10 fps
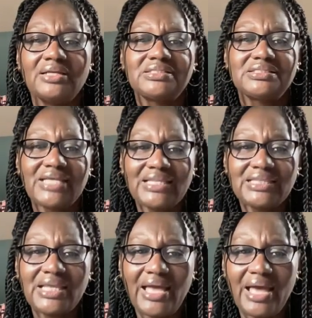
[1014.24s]

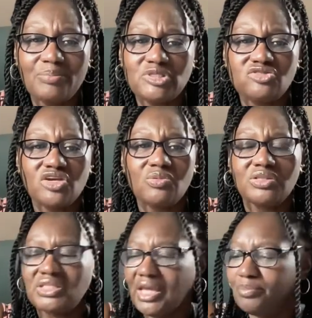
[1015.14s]
Set the atmosphere
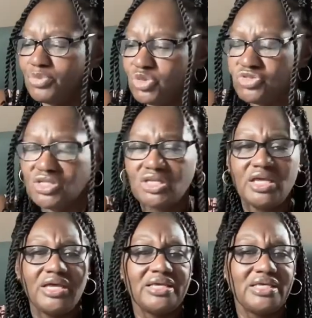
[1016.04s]
with that music.
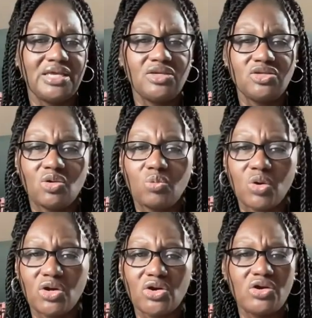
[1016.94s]
Get your
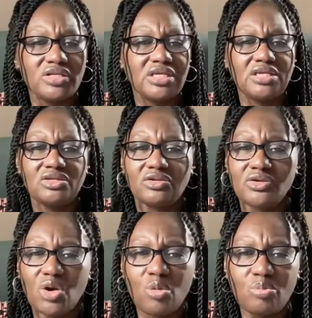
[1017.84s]
word, get your
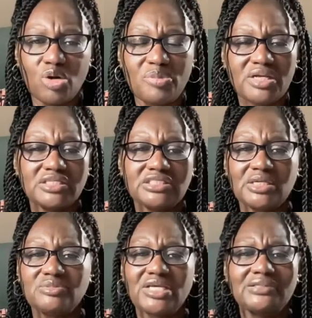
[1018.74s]
notebook, because
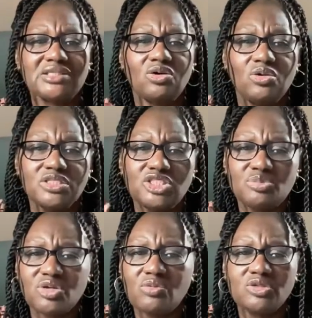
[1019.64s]
sometimes the Holy
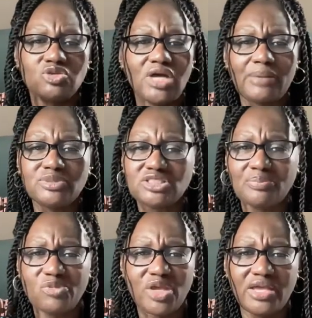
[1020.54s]
Spirit will drop
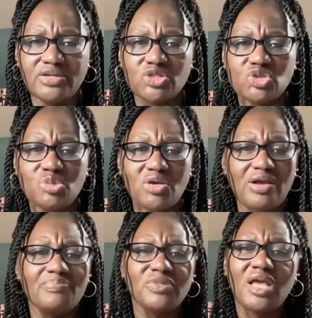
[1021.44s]
something in your
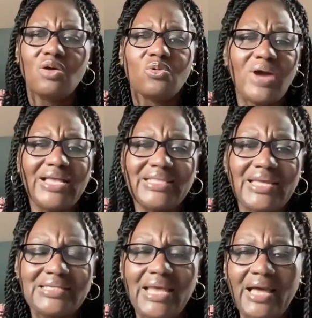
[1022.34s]
spirit. Write
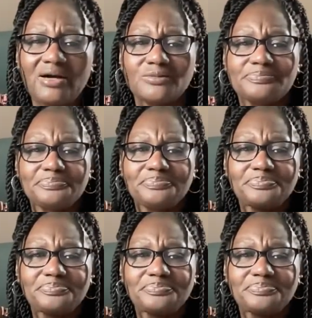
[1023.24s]
that down.